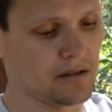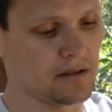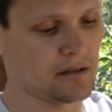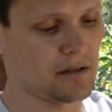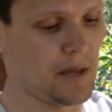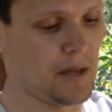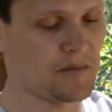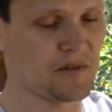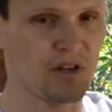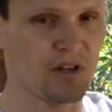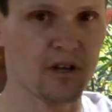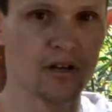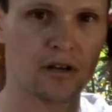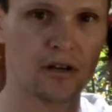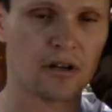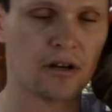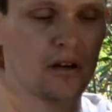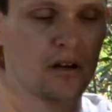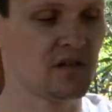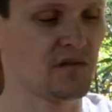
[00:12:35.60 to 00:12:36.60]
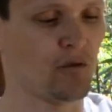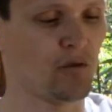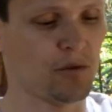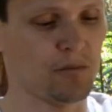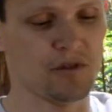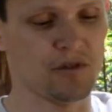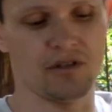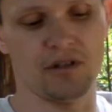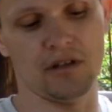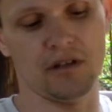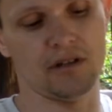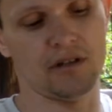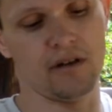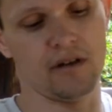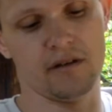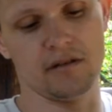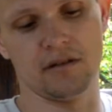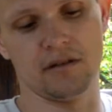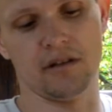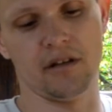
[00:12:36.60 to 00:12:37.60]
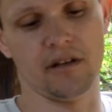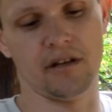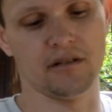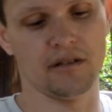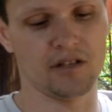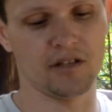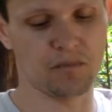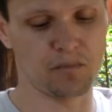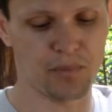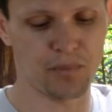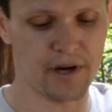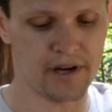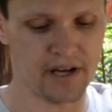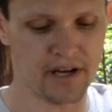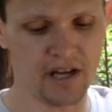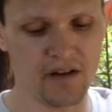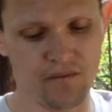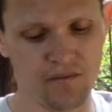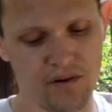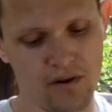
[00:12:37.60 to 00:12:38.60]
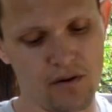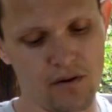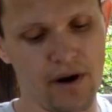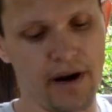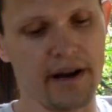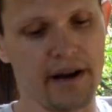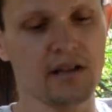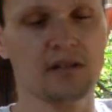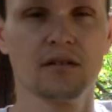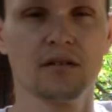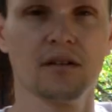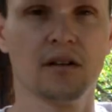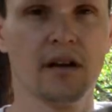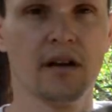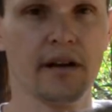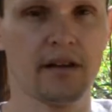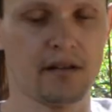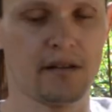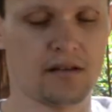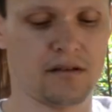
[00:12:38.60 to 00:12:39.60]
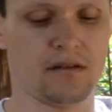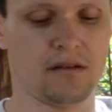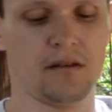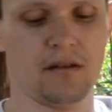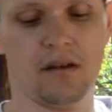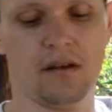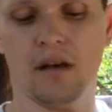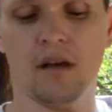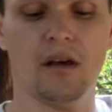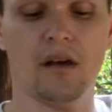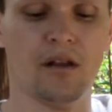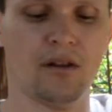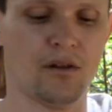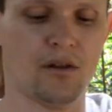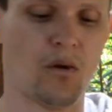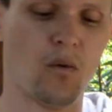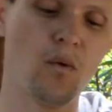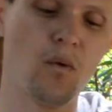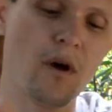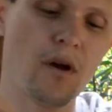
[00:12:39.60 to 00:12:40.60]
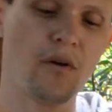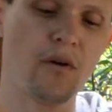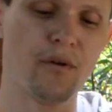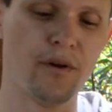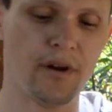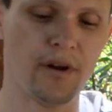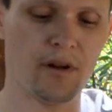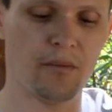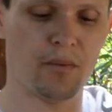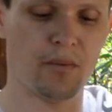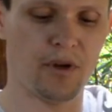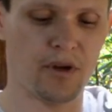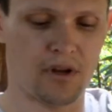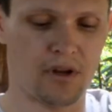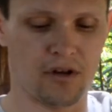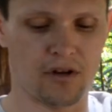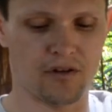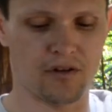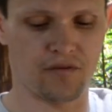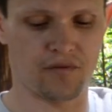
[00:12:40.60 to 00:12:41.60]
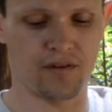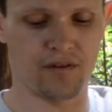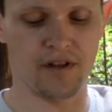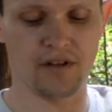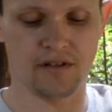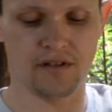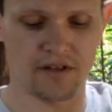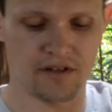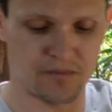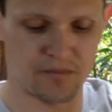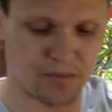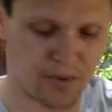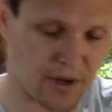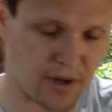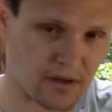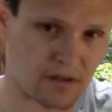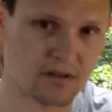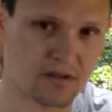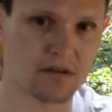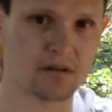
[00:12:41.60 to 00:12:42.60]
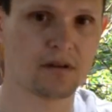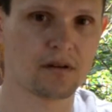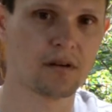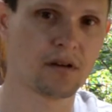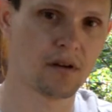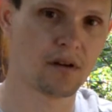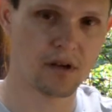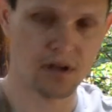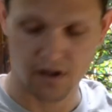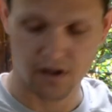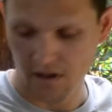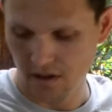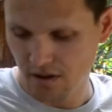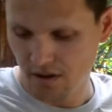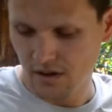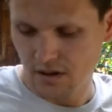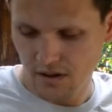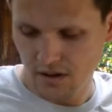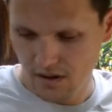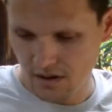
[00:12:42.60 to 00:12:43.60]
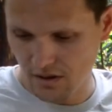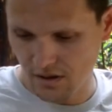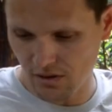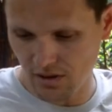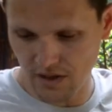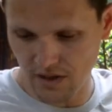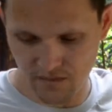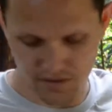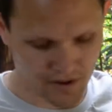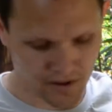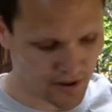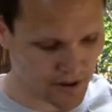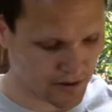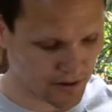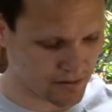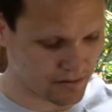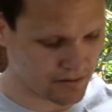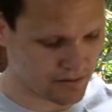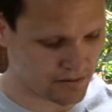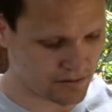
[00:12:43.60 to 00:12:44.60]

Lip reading: Keeps the ear closed for the mosquitoes and the insects, but if it rains tonight, there won't really be a lot of insects, but you never know.